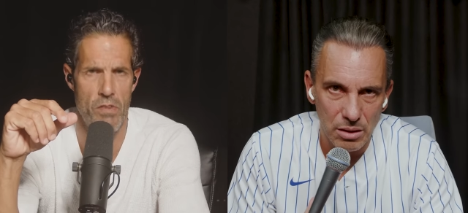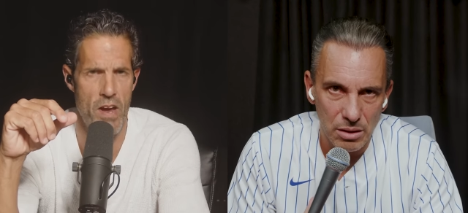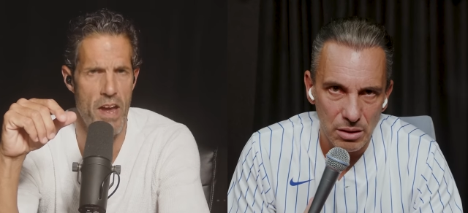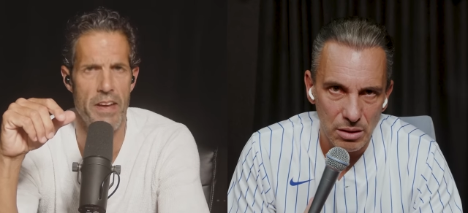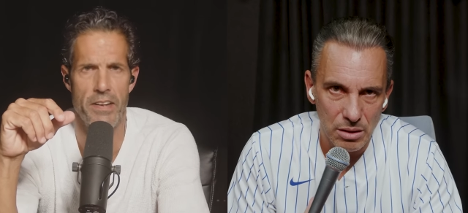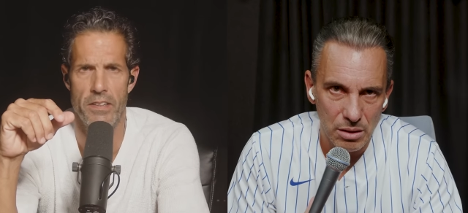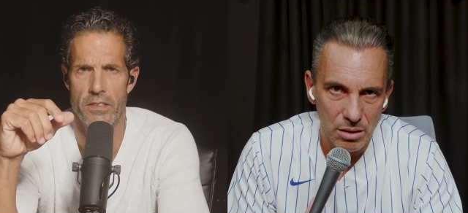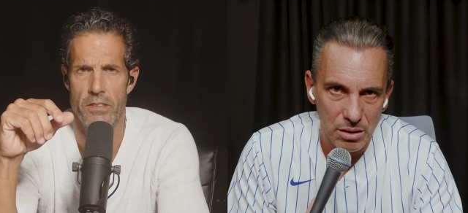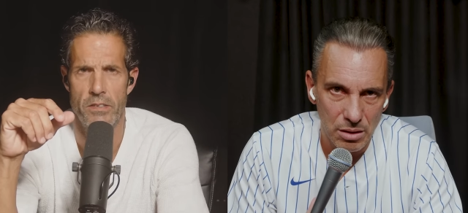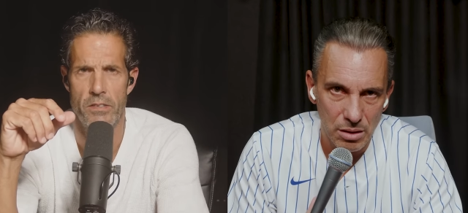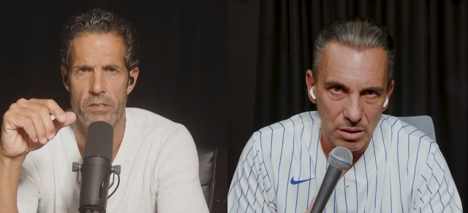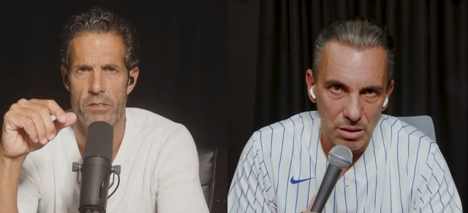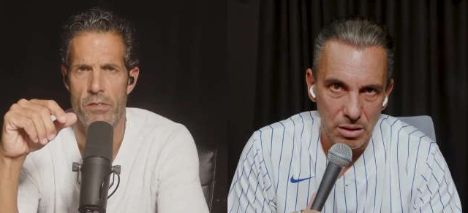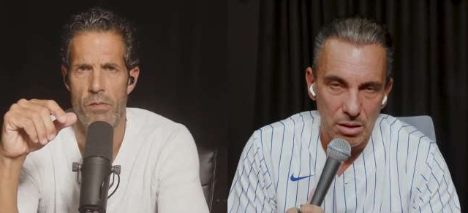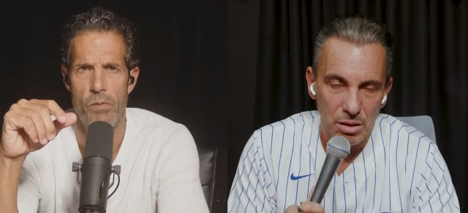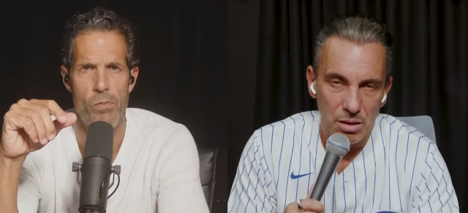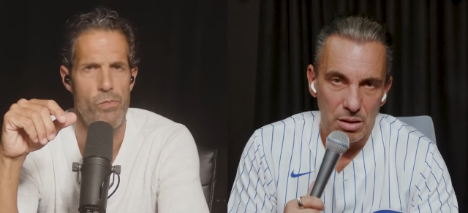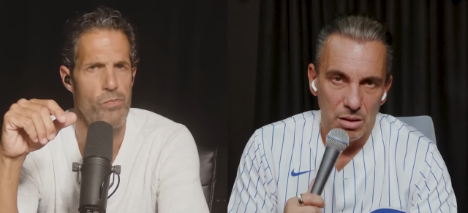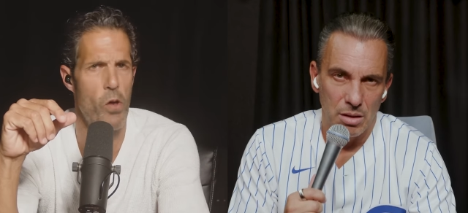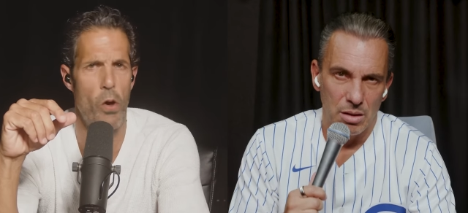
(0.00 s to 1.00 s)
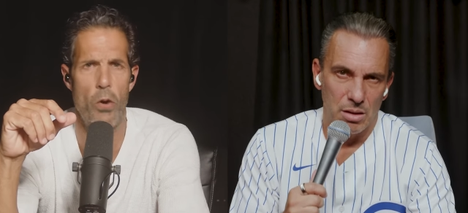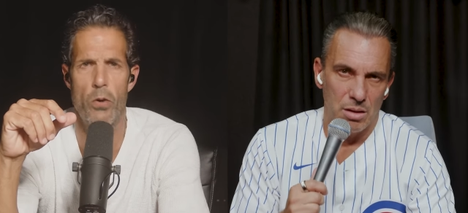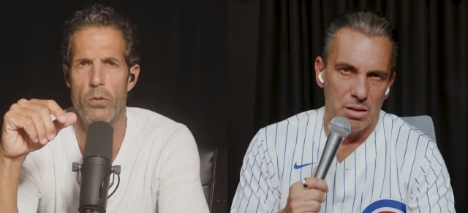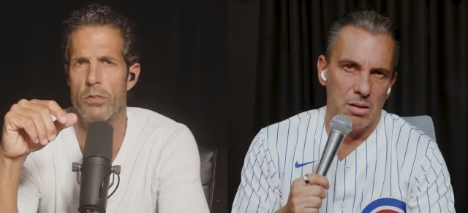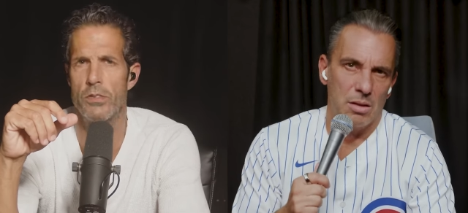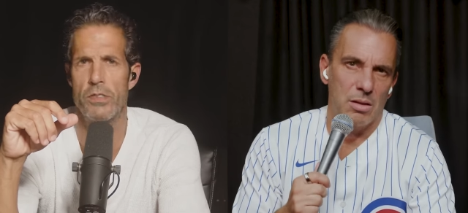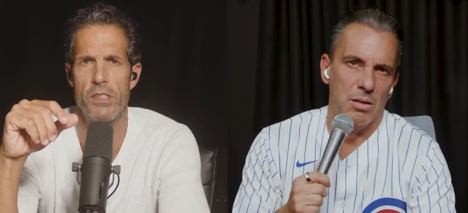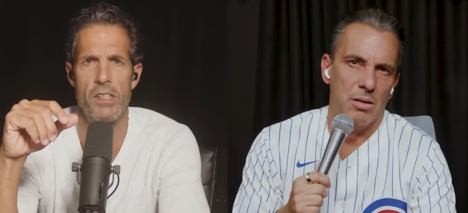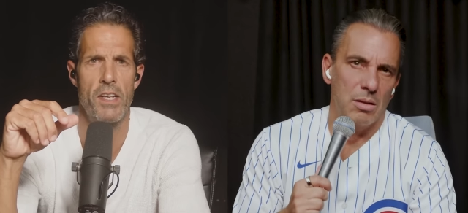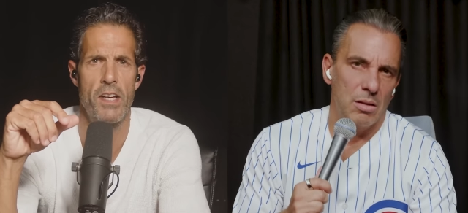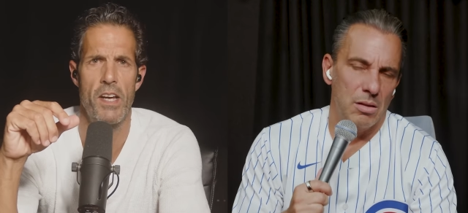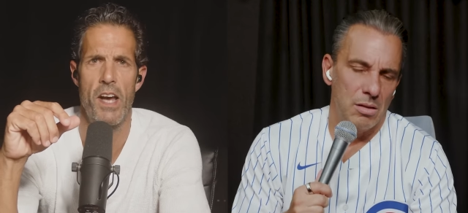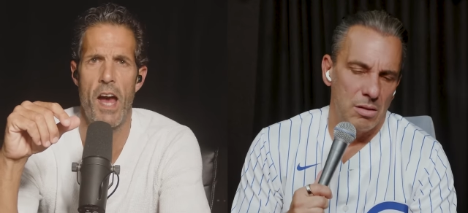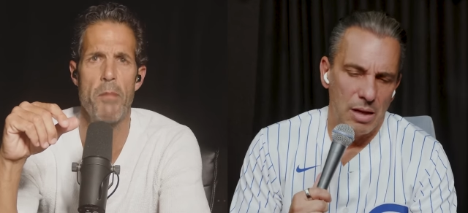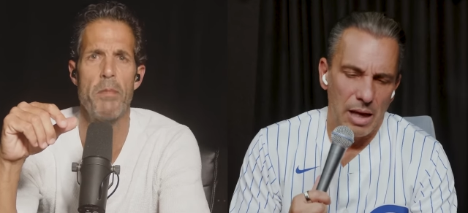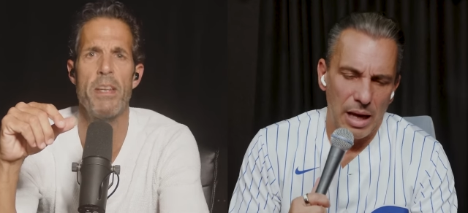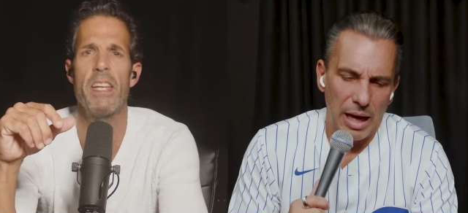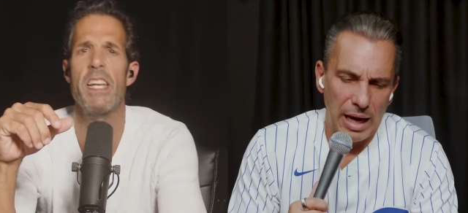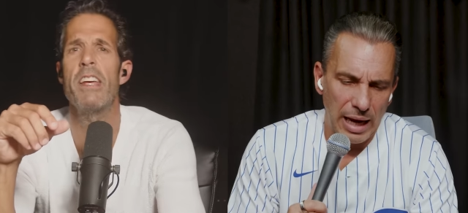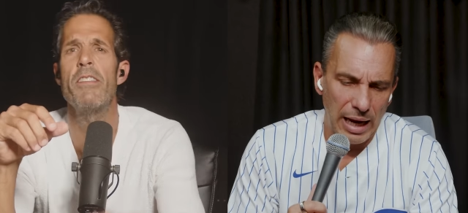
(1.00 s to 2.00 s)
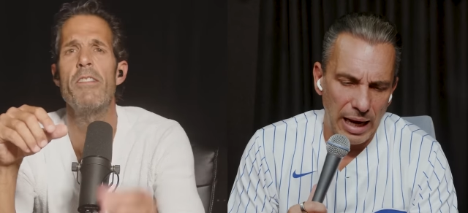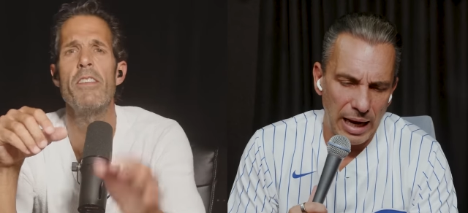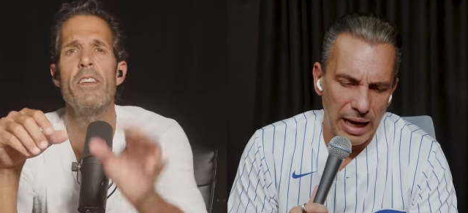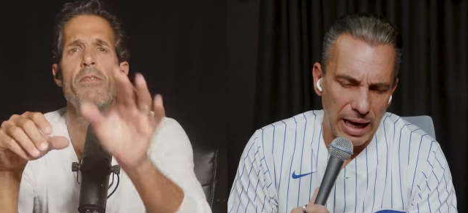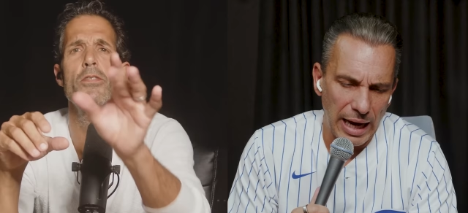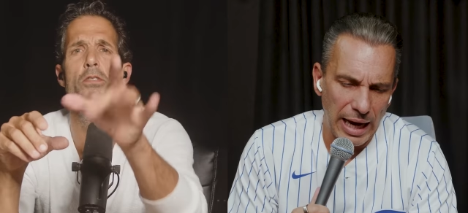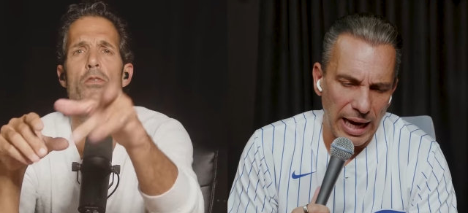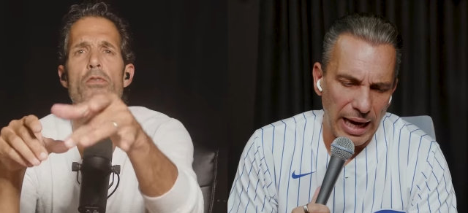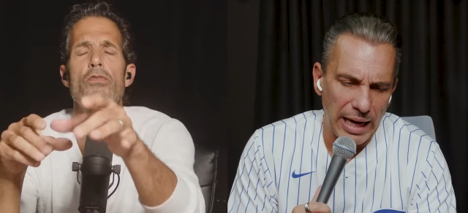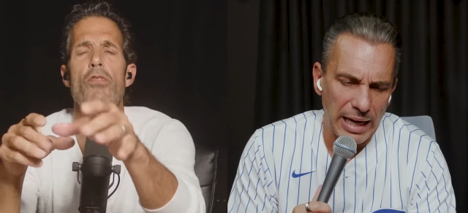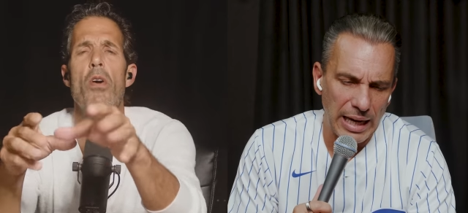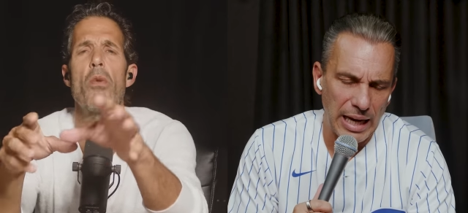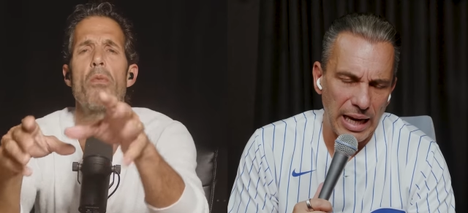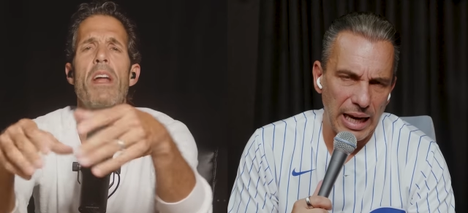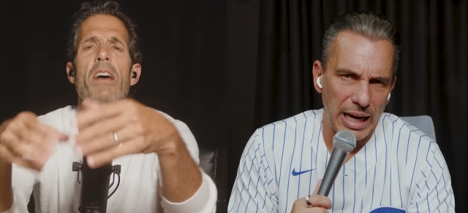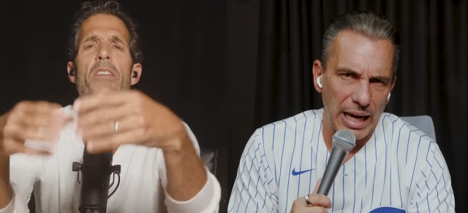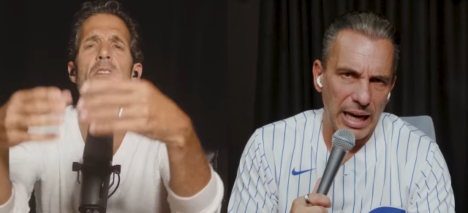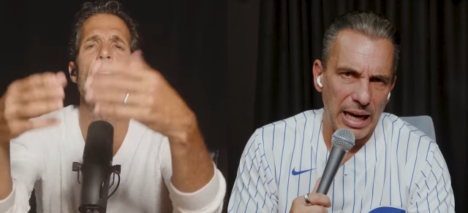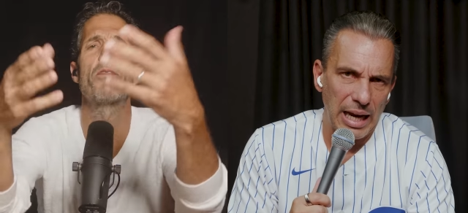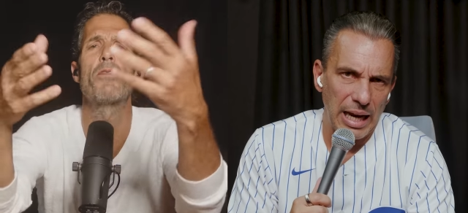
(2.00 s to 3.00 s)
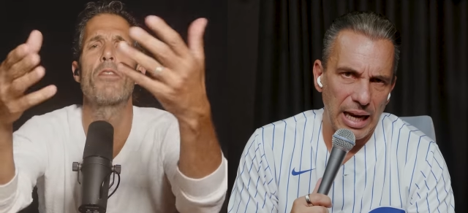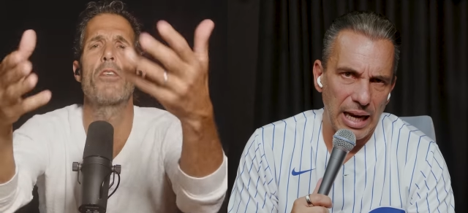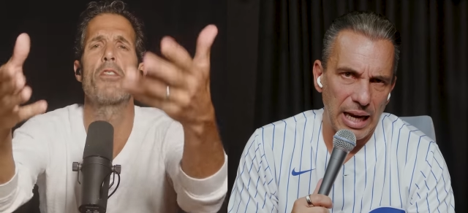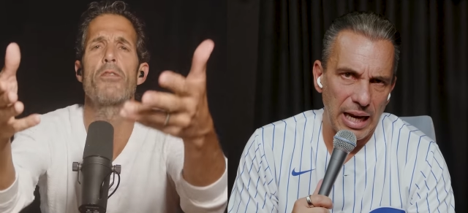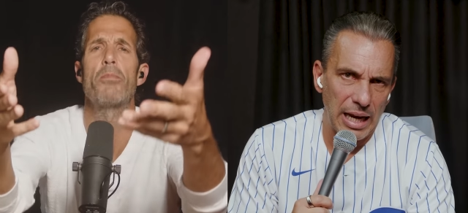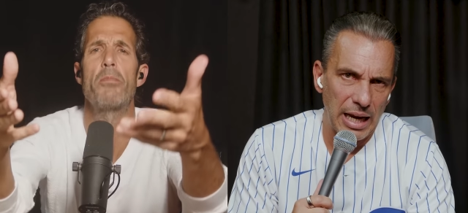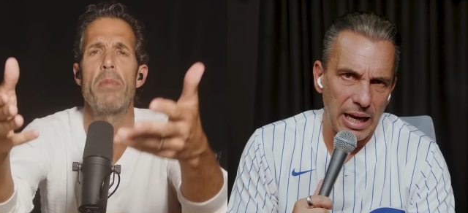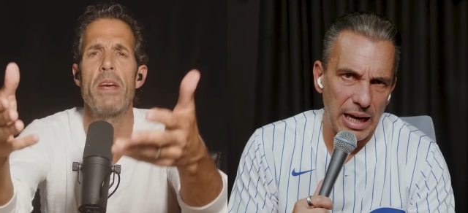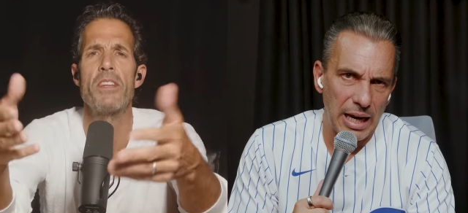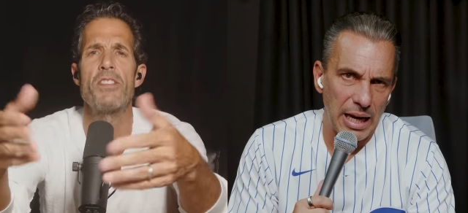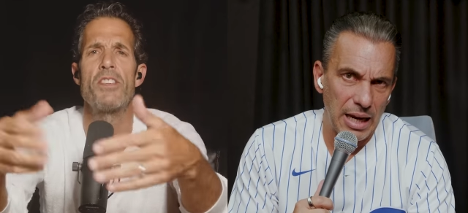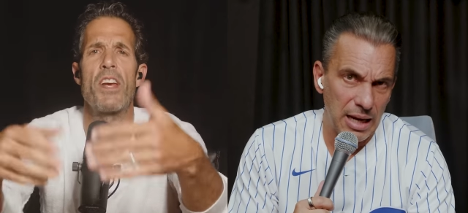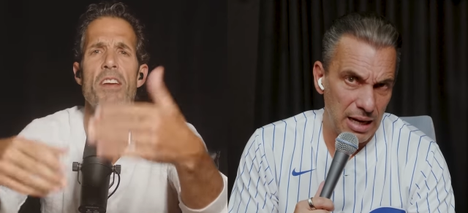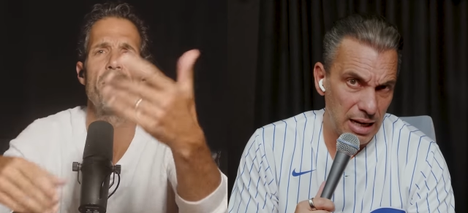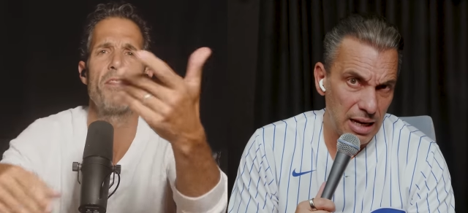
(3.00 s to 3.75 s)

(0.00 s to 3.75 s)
Speaker 1: Right. Totally. I mean, even if you're throwing out the first pitch,